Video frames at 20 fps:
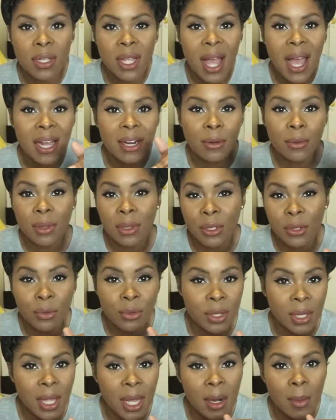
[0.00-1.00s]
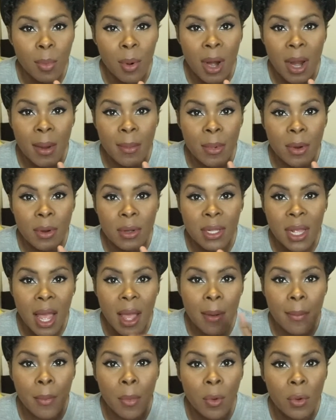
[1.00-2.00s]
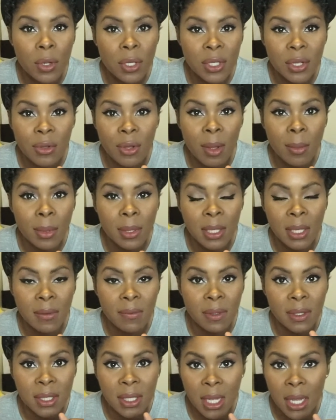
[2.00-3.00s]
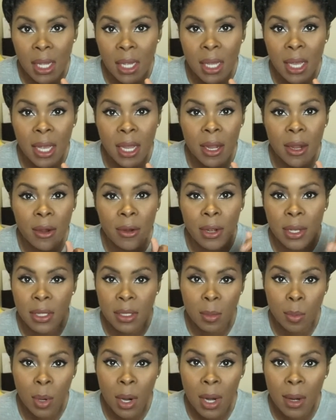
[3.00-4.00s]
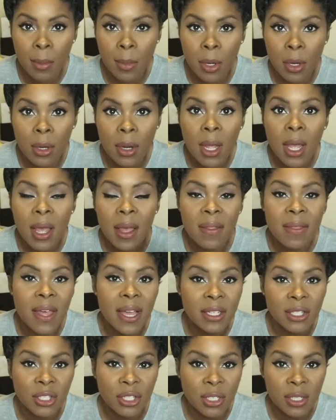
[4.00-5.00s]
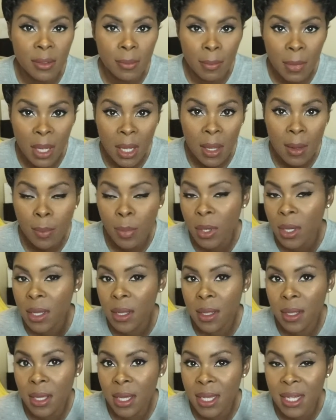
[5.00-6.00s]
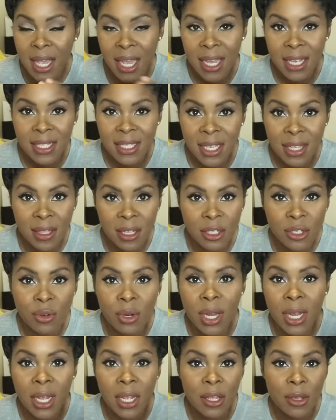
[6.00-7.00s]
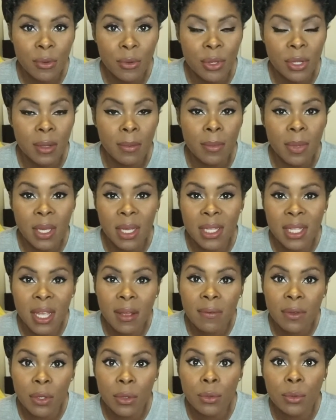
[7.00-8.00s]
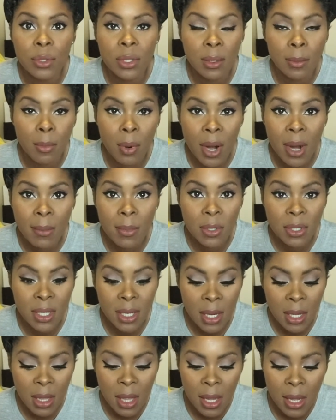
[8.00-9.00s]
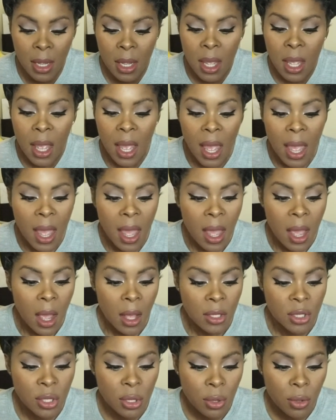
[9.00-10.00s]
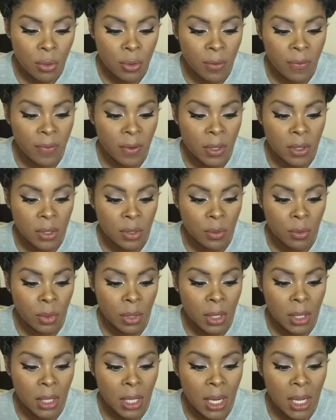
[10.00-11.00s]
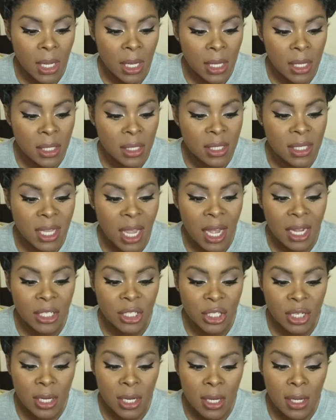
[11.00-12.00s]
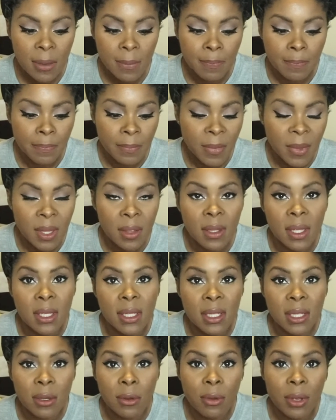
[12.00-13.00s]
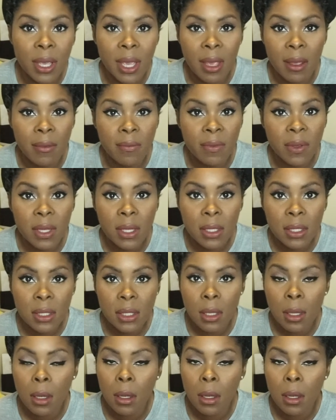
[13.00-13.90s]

I don't use a lot of primers. I'm more so, I believe in skincare as a primer. That's just me, but it can't say that you can't use them, because I've used some primers that I like. So the first one is Tatcha, the Silk Canvas.